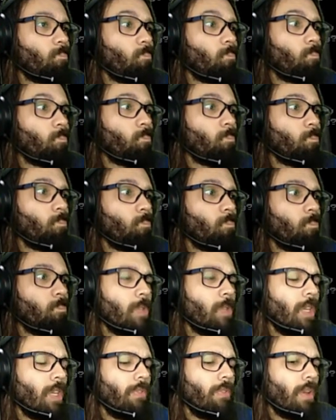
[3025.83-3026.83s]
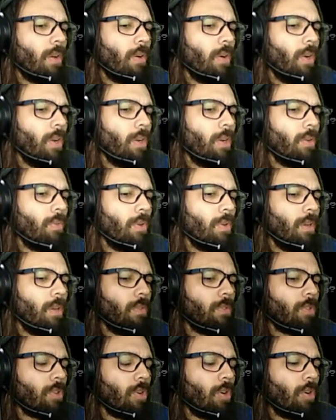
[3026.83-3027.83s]
Mm, but if he hardly
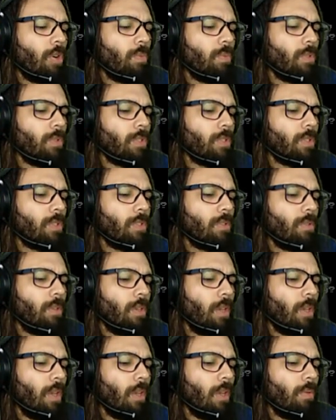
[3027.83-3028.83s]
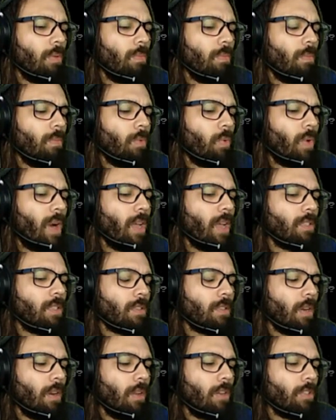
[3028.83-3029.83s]
leaves home, and he writes
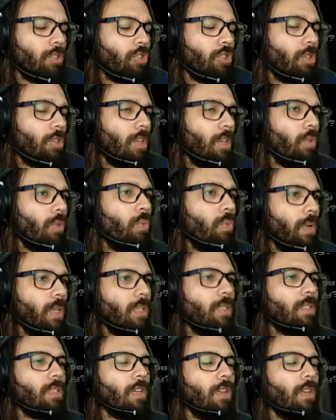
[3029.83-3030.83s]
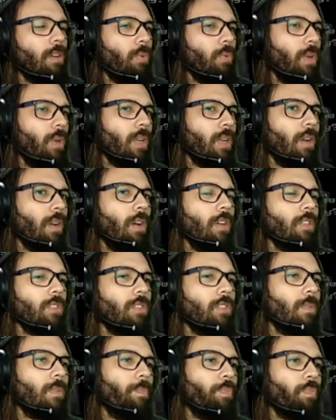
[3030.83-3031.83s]
a lot. Shouldn't he read read a
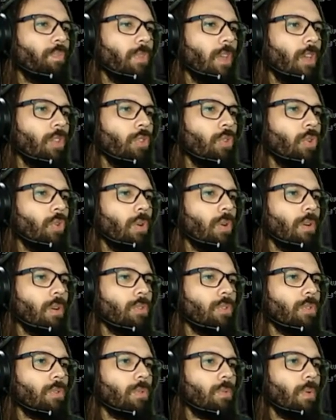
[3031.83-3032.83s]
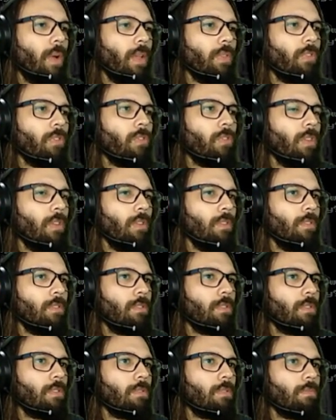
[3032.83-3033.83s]
lot and know how to write
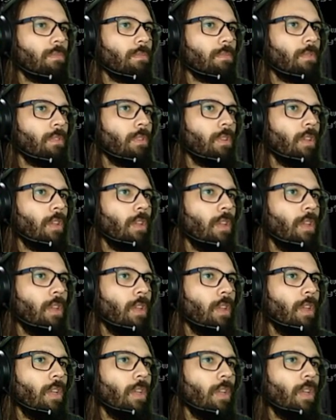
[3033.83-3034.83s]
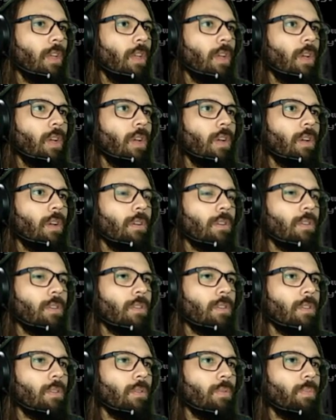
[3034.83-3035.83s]
things?
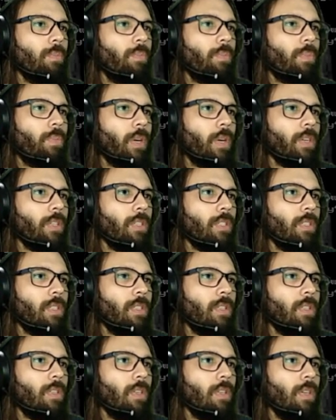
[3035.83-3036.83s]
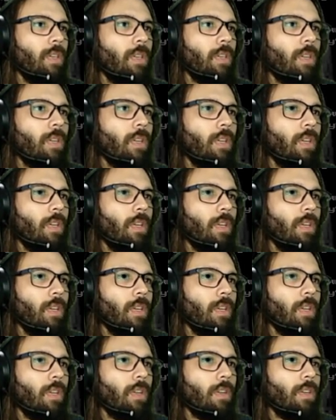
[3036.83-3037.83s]
Uh, part is DI,
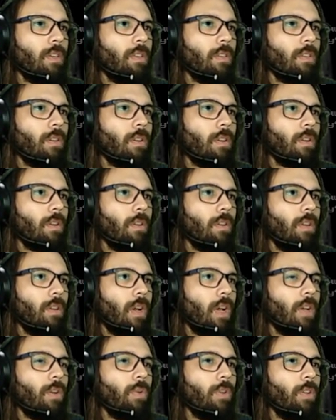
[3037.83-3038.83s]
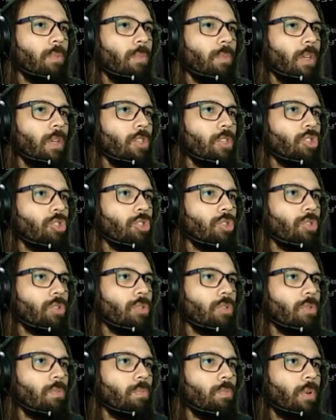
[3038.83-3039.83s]
uh, Idle
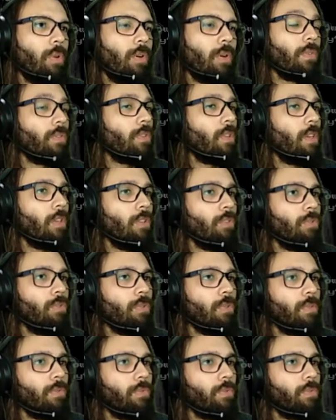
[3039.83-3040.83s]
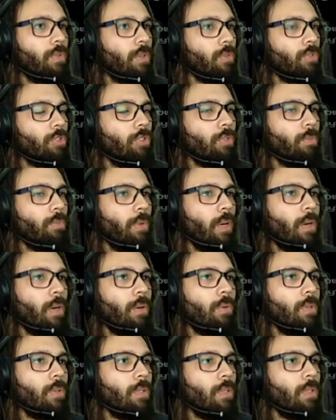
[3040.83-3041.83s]
Animation, Part of Danger from
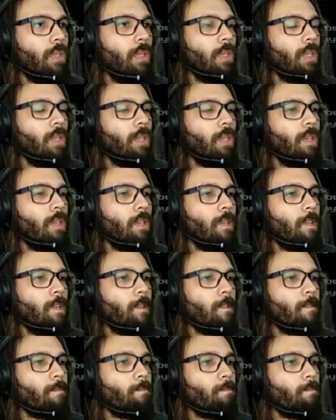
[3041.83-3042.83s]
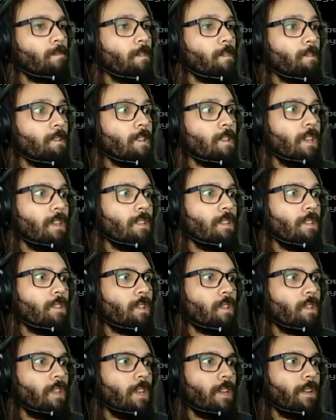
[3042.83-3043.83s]
Sumeru. Okay, so
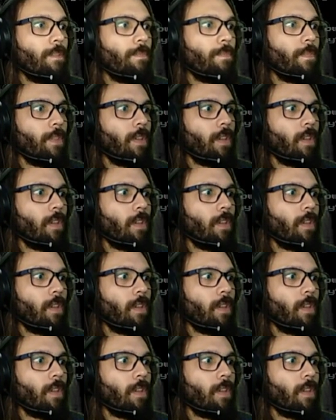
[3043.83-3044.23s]
yeah, I